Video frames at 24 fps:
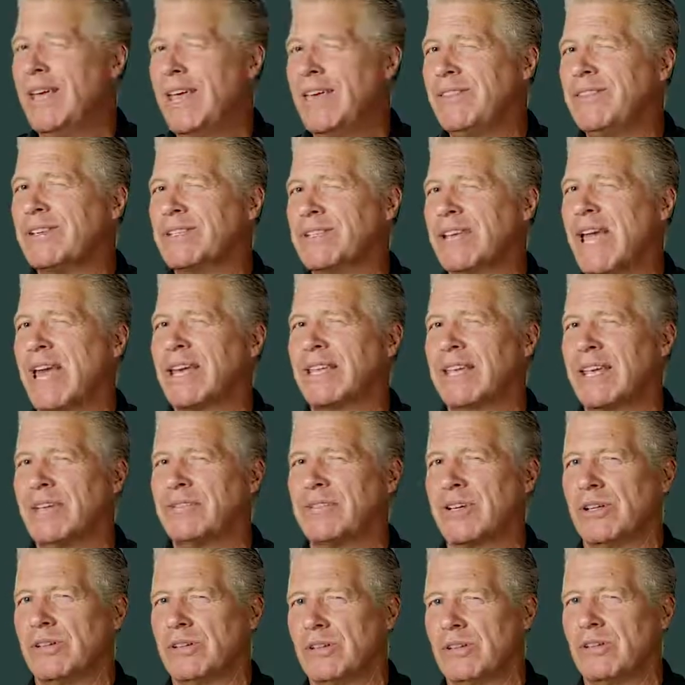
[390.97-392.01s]
And this kind of
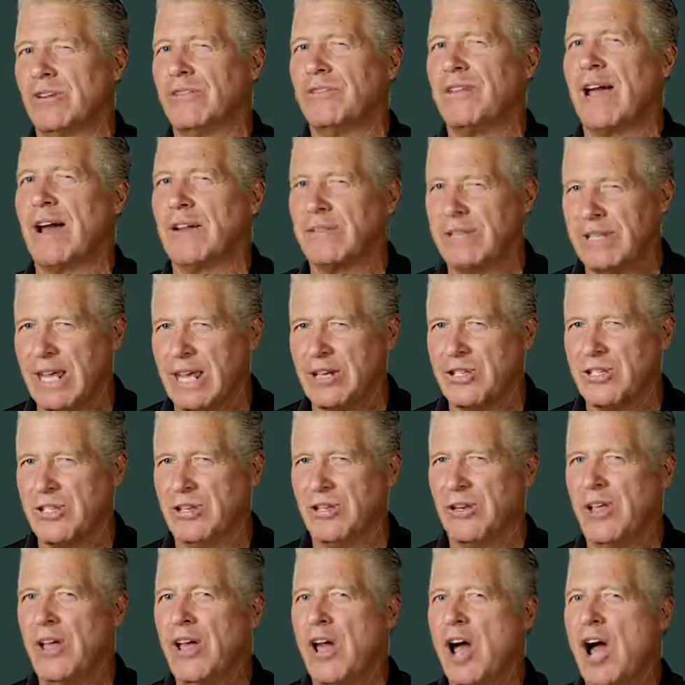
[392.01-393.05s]
gives you a little
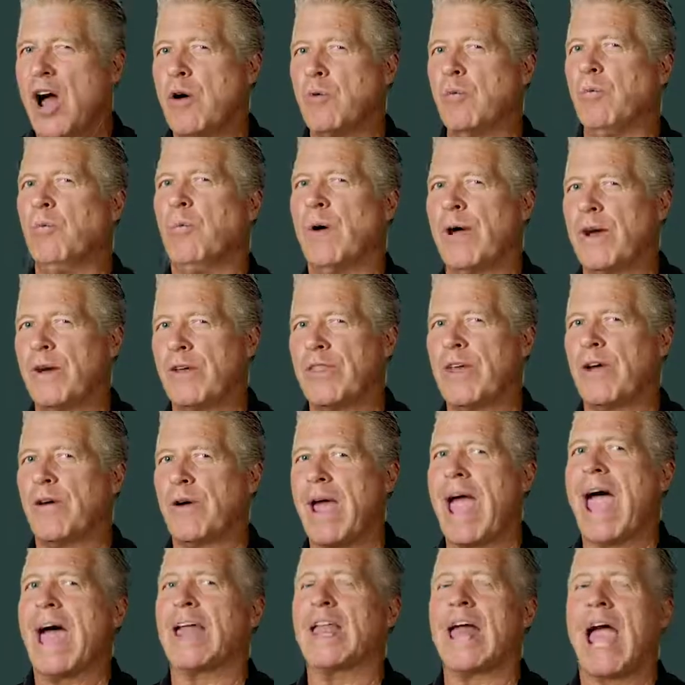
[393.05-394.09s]
foundation on where
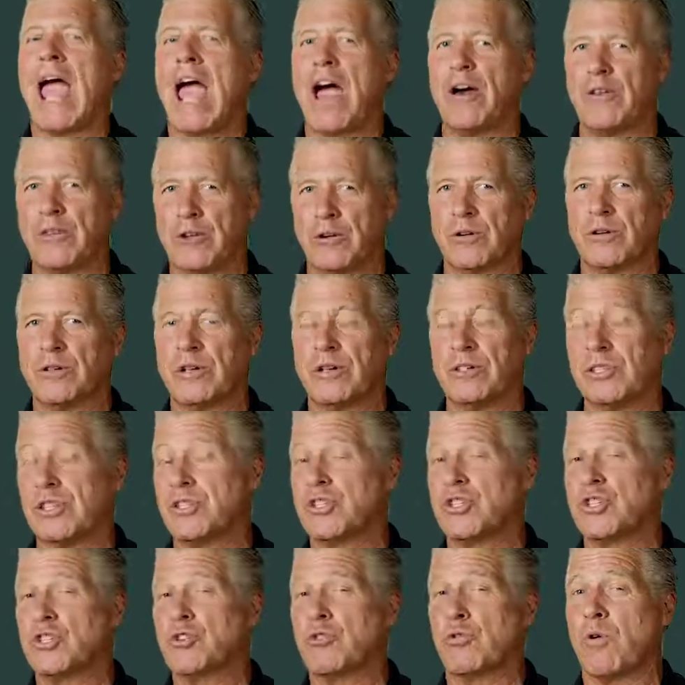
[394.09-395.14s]
they're at, how they're
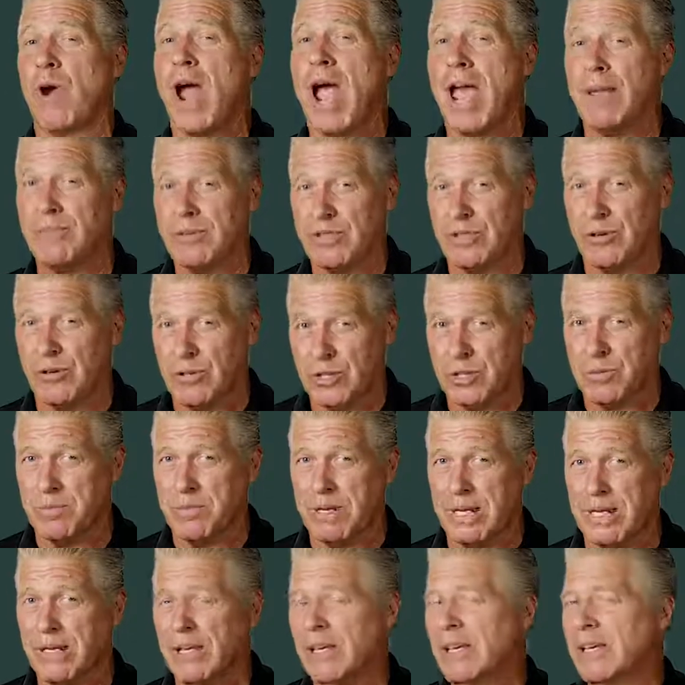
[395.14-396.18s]
described, so to
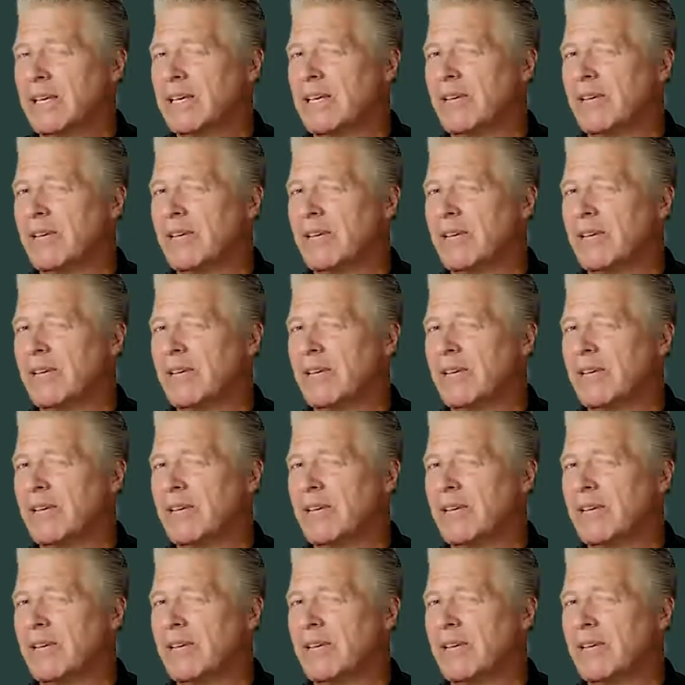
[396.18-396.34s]
speak,